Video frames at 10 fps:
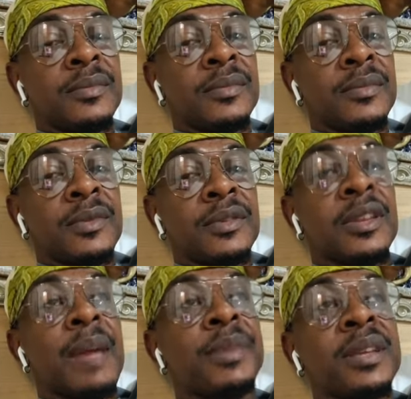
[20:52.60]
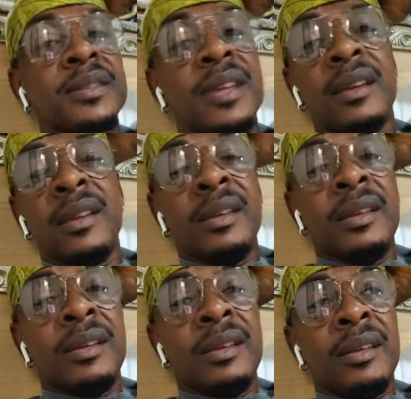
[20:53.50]
So that means, uh,
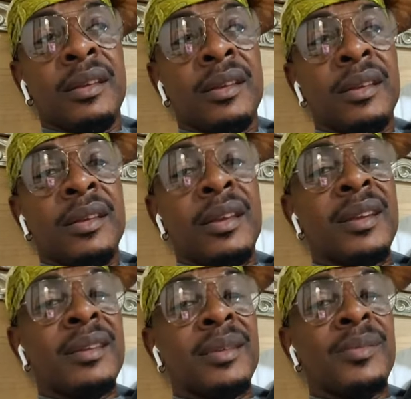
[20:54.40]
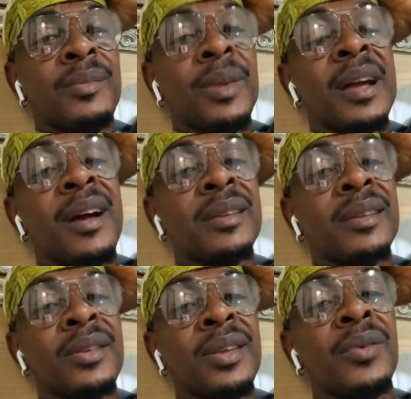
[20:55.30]
yet, because
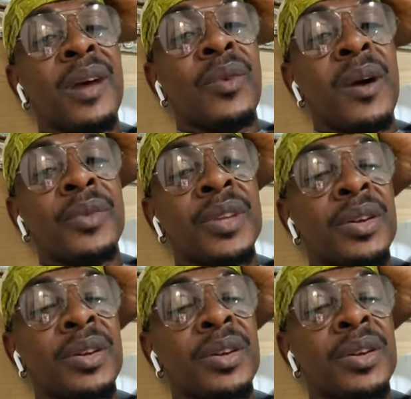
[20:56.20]
you are going with, you know,